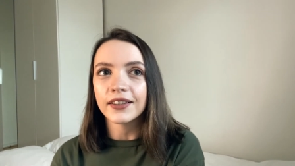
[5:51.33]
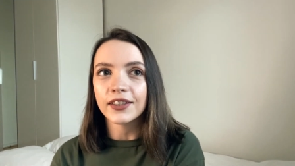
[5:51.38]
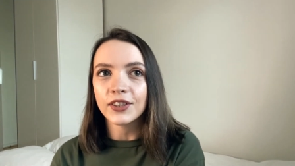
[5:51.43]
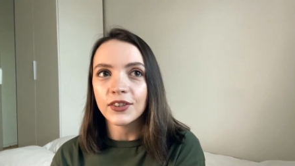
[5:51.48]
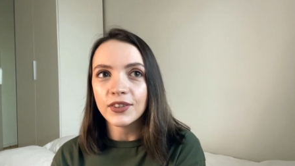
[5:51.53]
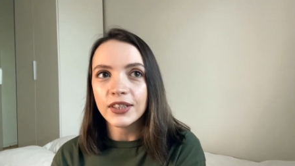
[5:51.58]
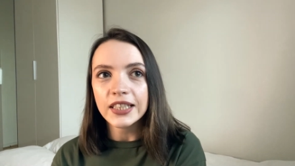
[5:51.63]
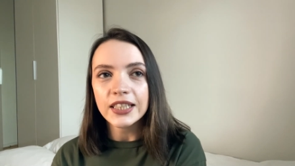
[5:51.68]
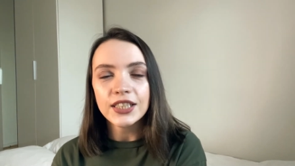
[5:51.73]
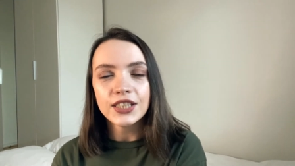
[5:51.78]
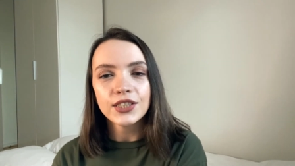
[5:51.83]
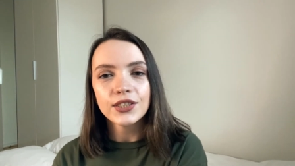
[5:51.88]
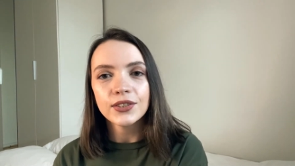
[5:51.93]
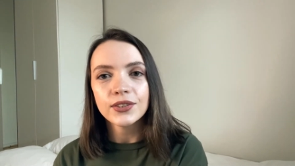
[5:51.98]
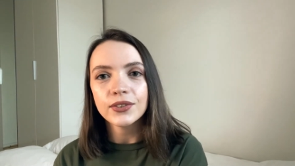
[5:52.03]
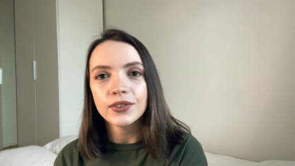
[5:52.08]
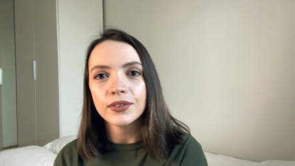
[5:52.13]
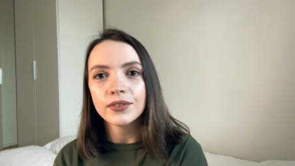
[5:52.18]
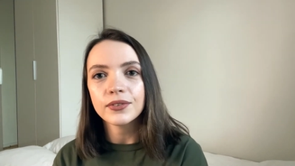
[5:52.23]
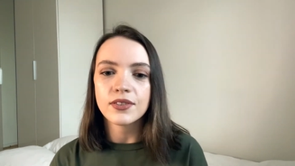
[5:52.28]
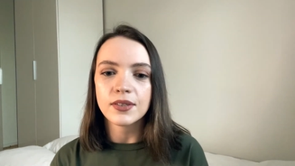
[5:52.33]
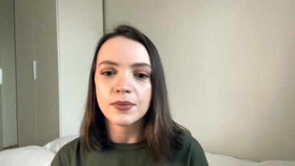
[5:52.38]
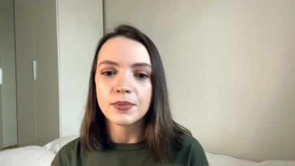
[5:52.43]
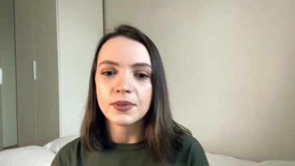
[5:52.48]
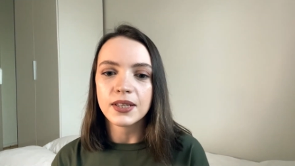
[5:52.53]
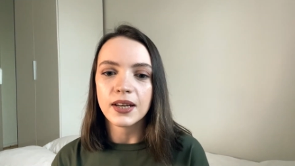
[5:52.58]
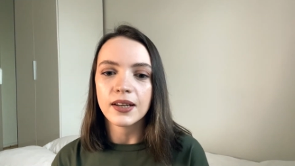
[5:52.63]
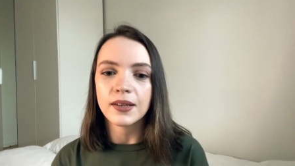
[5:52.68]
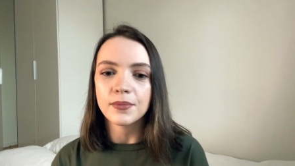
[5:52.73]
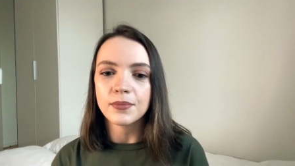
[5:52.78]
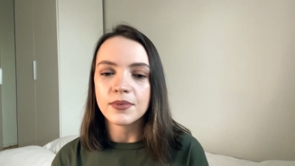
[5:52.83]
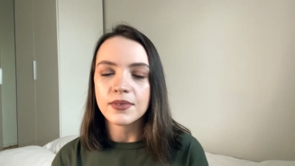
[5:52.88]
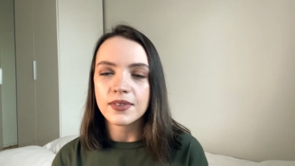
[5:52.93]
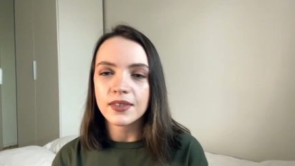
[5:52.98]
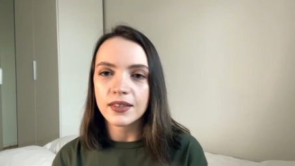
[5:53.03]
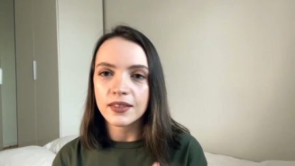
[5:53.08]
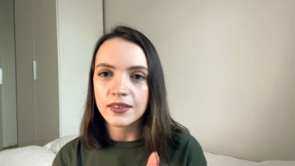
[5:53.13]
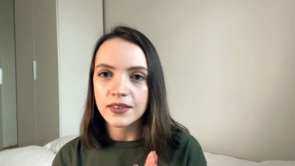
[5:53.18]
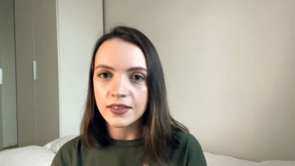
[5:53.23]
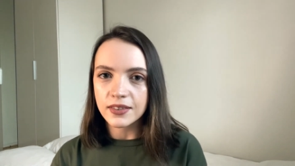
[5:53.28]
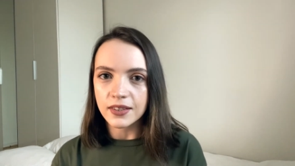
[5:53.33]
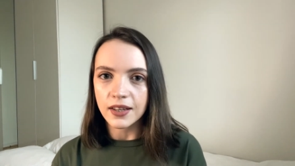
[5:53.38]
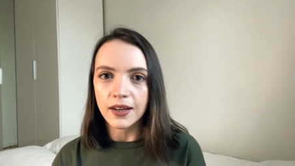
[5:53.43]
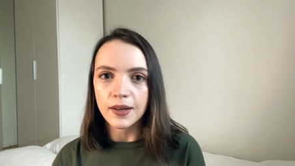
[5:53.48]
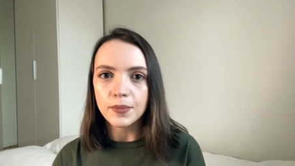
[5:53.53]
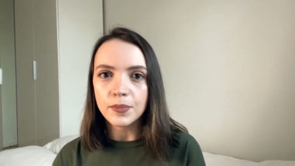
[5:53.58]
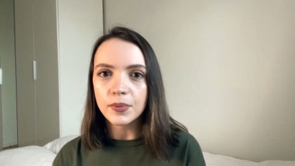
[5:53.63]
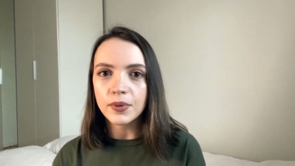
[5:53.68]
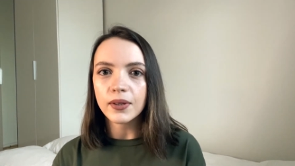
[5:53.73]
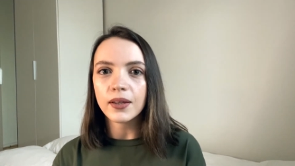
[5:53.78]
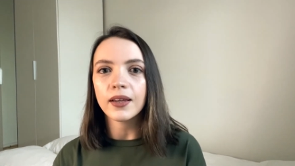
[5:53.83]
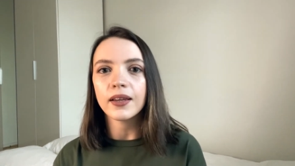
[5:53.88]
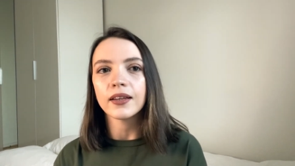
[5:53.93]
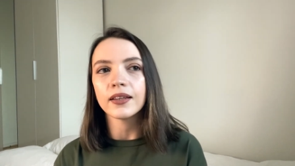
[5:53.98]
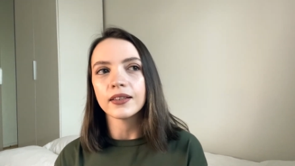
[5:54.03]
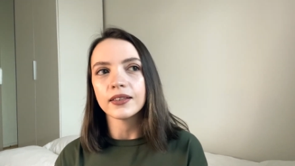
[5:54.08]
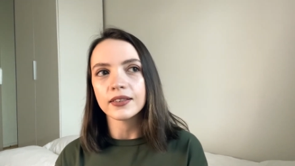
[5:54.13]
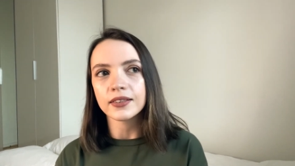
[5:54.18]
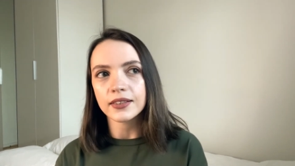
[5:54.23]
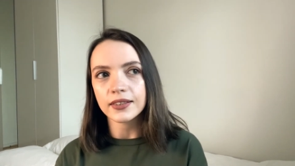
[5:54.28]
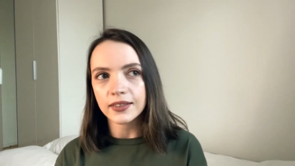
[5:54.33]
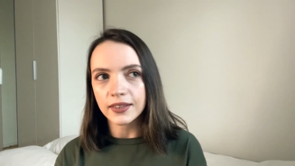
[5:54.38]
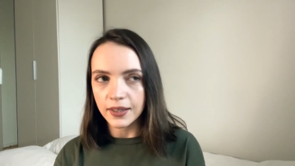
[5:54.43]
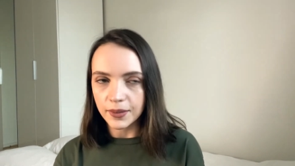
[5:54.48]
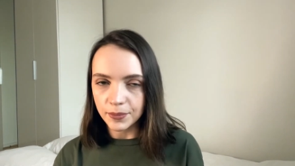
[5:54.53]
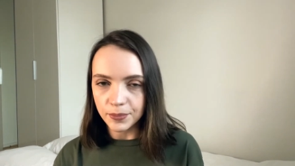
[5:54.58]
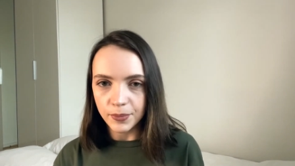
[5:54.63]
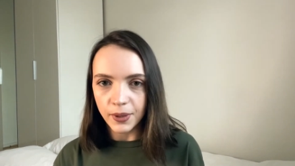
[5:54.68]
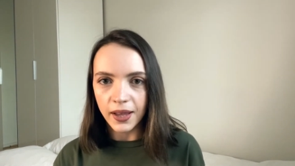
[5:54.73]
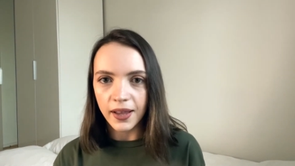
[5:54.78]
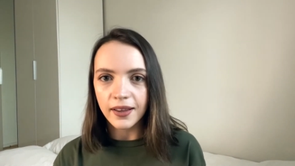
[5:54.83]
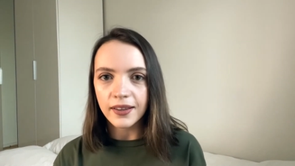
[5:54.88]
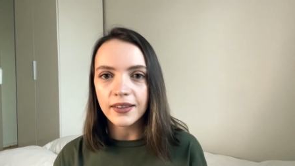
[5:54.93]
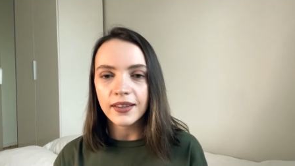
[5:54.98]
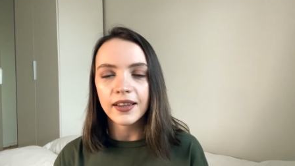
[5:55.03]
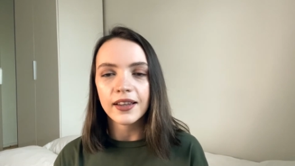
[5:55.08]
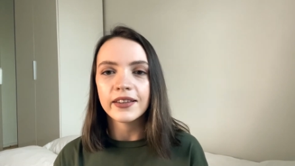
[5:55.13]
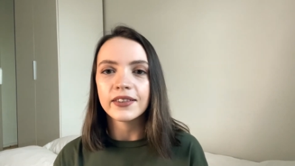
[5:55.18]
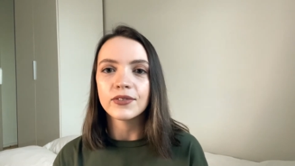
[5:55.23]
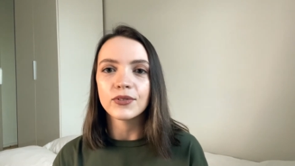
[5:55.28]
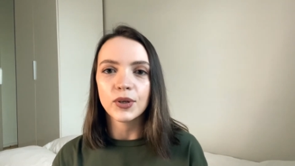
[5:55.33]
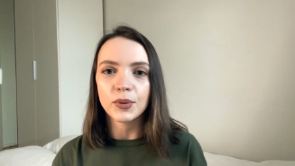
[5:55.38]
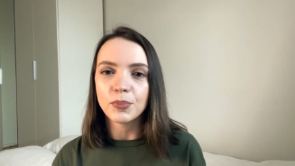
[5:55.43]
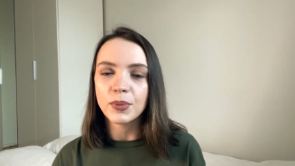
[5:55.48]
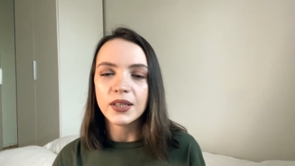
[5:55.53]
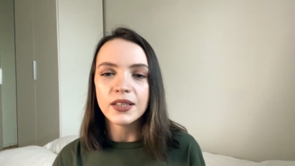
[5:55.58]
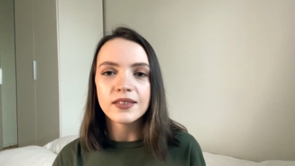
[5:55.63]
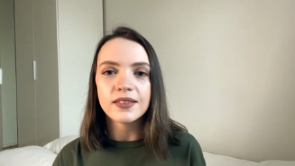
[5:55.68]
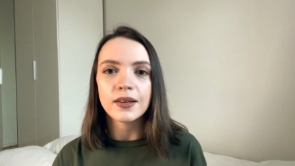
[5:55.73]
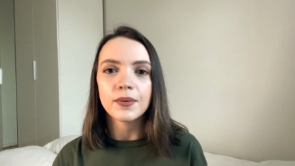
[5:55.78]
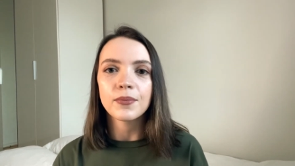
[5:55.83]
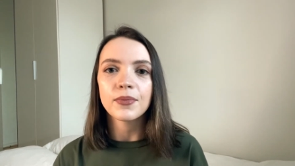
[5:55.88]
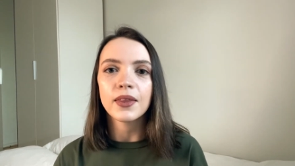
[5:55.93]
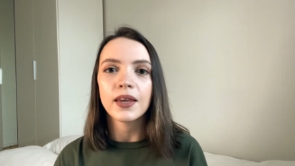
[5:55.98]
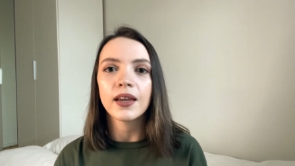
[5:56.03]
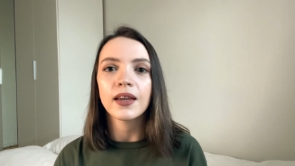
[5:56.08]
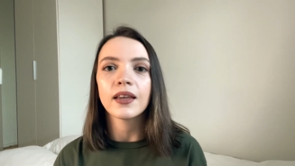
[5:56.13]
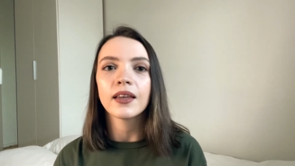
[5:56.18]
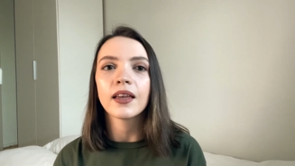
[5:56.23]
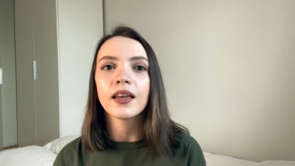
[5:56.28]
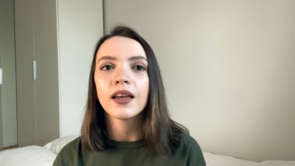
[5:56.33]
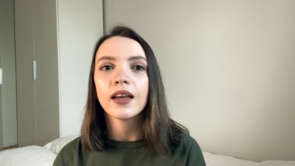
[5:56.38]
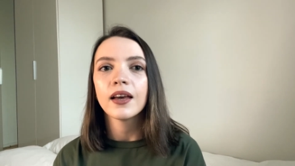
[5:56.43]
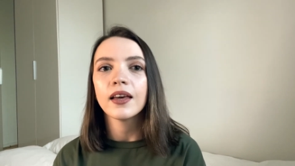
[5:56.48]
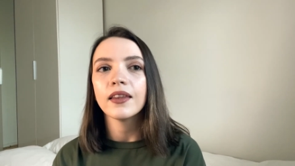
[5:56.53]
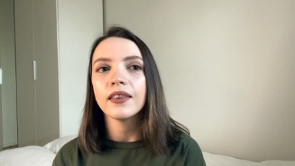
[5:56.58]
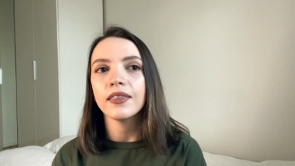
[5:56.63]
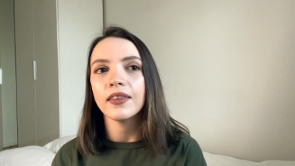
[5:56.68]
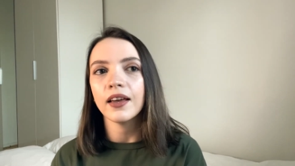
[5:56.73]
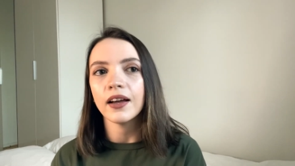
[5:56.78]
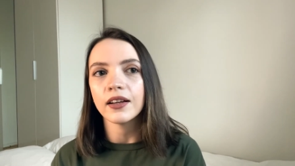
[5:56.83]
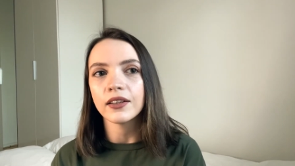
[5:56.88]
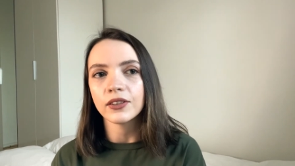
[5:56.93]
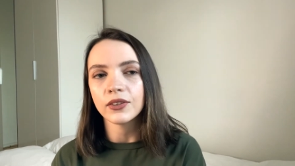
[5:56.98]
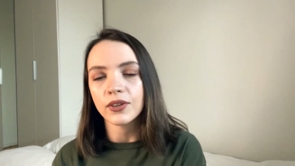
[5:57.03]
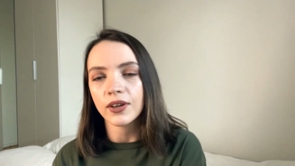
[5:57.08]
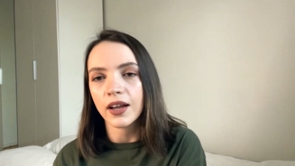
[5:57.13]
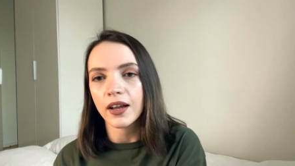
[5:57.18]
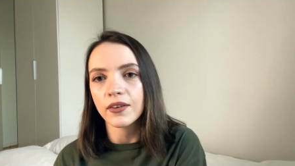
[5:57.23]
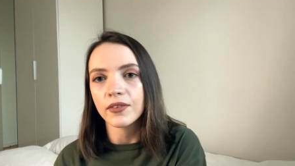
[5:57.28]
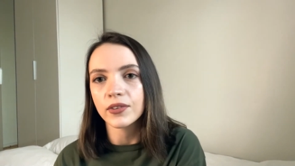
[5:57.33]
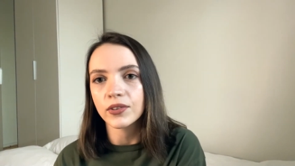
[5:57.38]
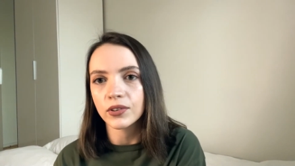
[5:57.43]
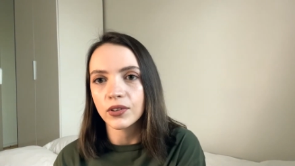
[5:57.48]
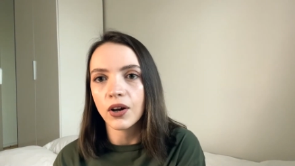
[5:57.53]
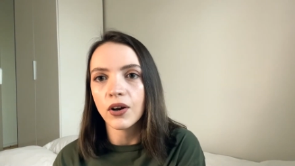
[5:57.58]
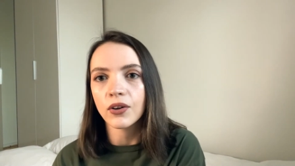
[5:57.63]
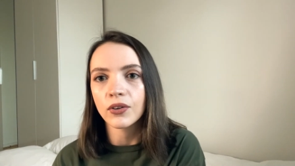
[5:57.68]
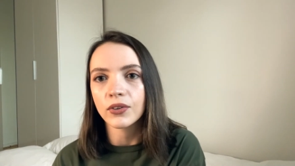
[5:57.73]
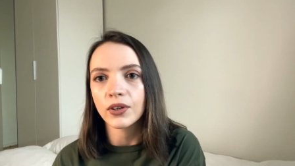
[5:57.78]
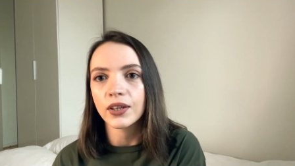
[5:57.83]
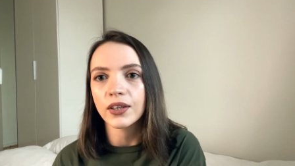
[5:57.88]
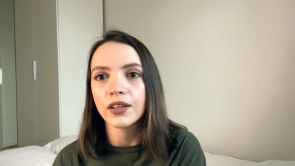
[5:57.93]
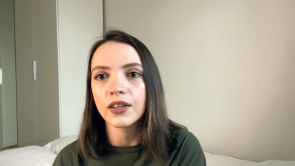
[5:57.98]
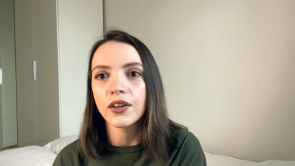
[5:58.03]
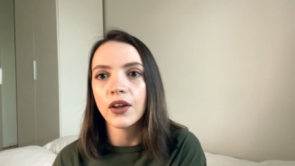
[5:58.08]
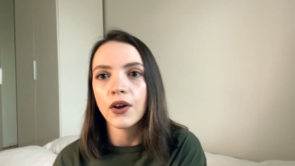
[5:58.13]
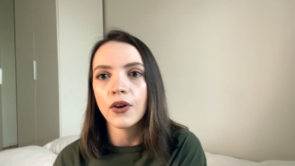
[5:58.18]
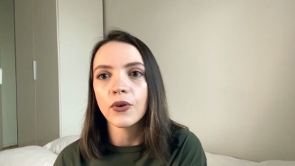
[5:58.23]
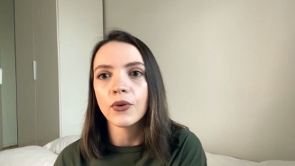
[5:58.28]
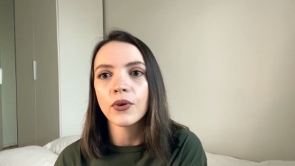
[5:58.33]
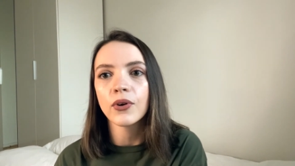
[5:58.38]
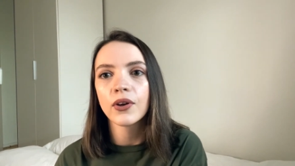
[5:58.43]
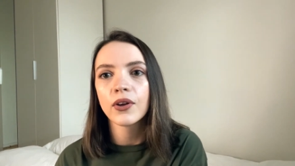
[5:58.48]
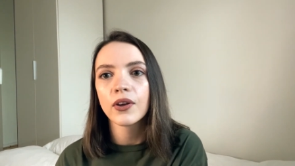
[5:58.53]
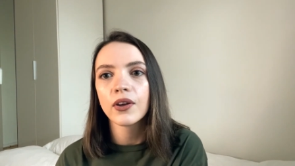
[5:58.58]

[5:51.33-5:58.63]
you need to sometimes stop and come back and repeat something that you have already know.